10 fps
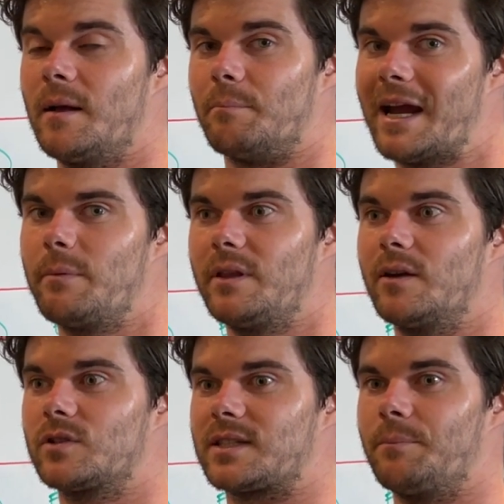maybe
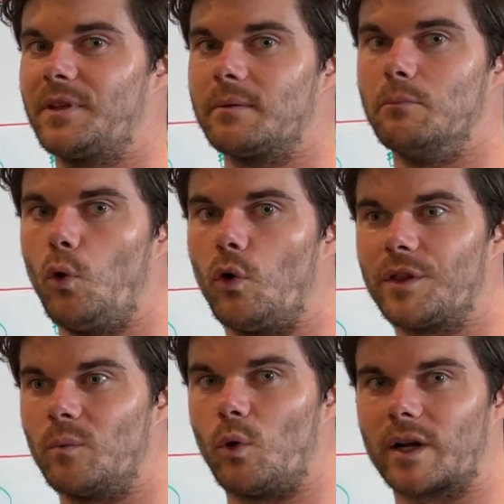there's something more
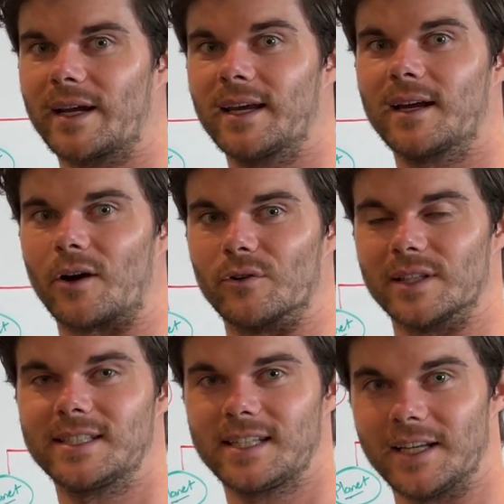than what I can
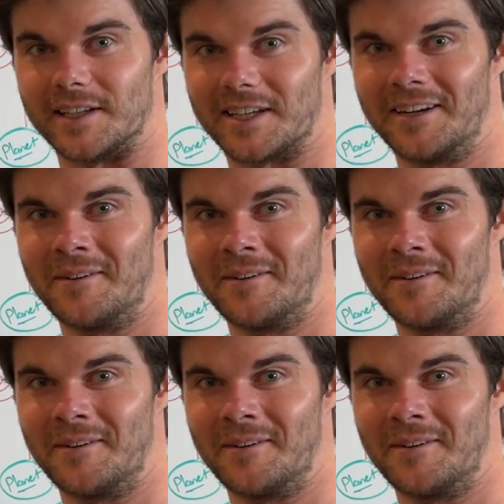currently see.